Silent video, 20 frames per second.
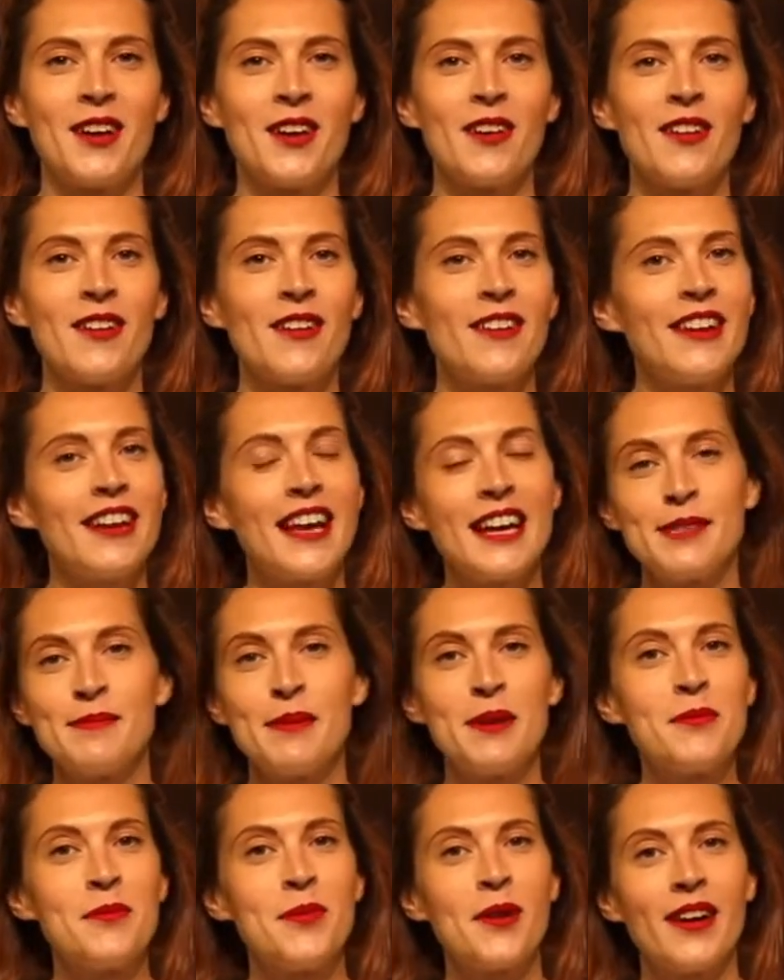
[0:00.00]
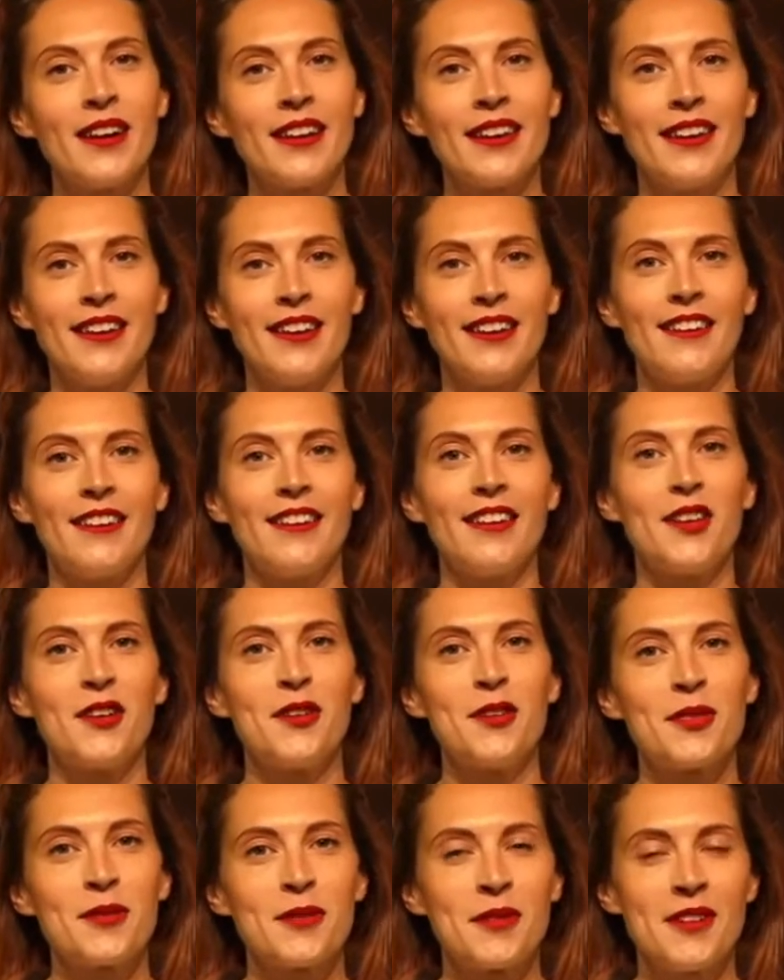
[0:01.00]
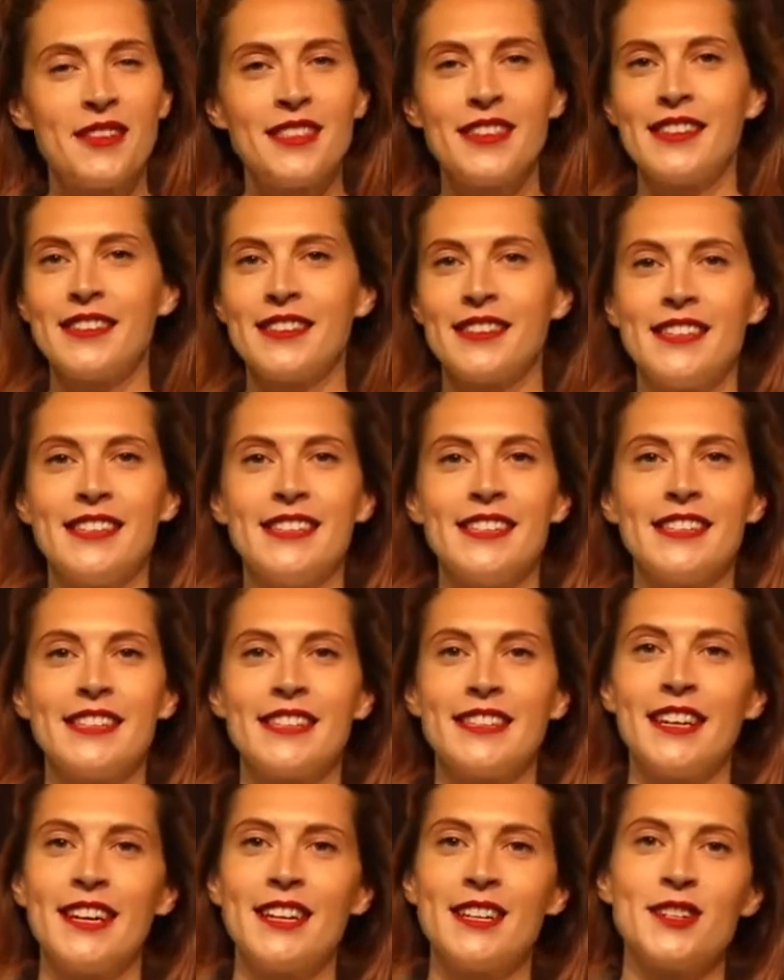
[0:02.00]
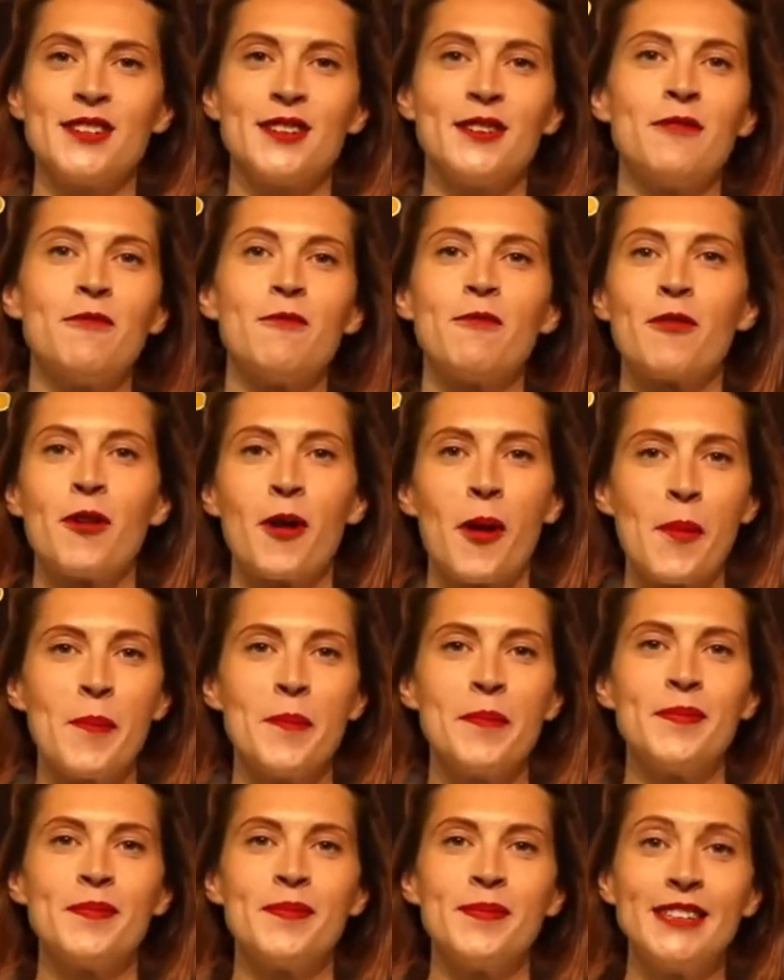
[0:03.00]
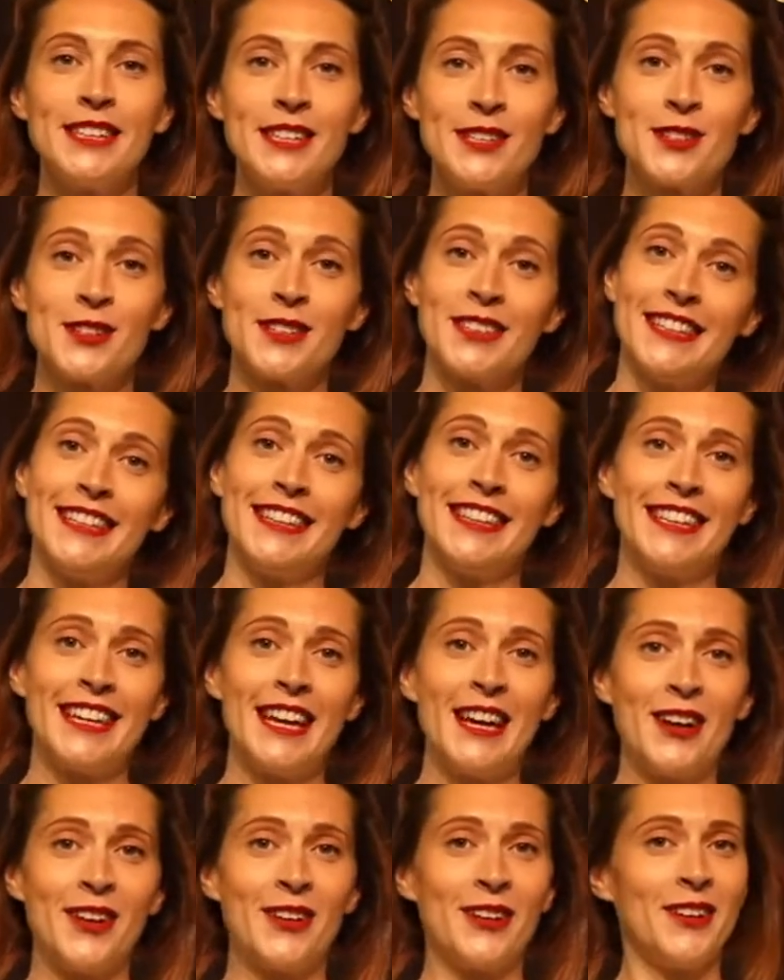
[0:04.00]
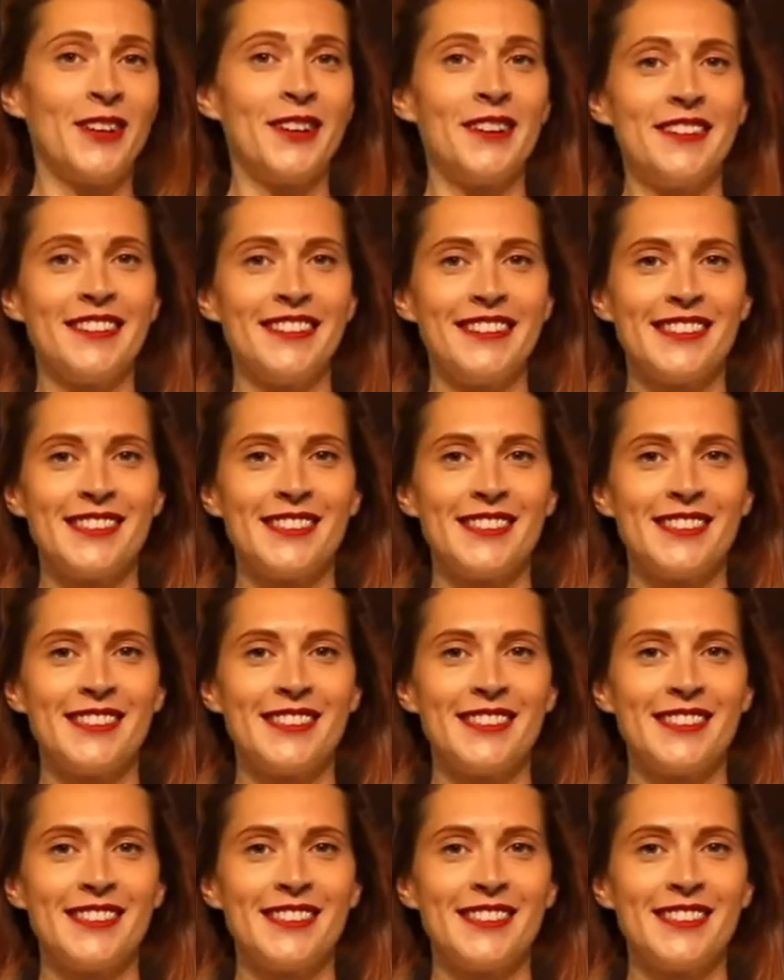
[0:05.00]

God has been working through this installation from literally the get-go.